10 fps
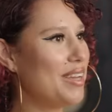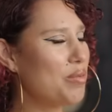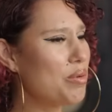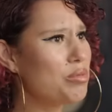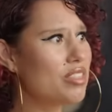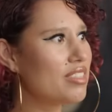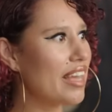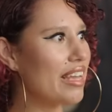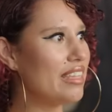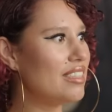We was just
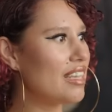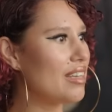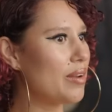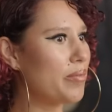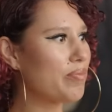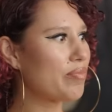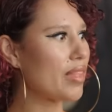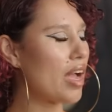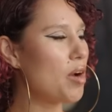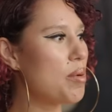kids, and
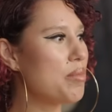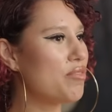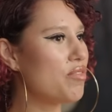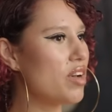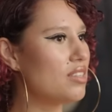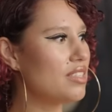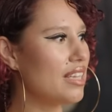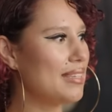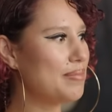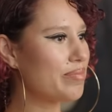I remember the first
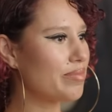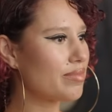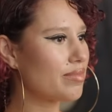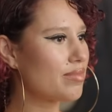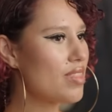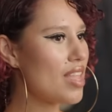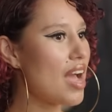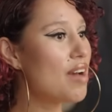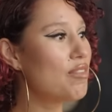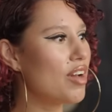thing
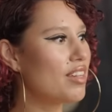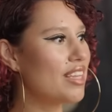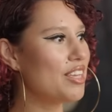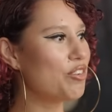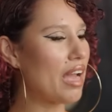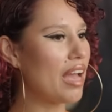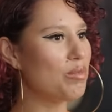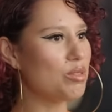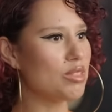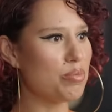I ever heard that he
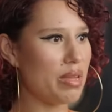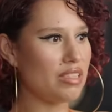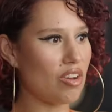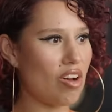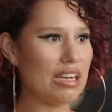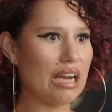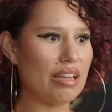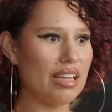created was the beat to Hard Out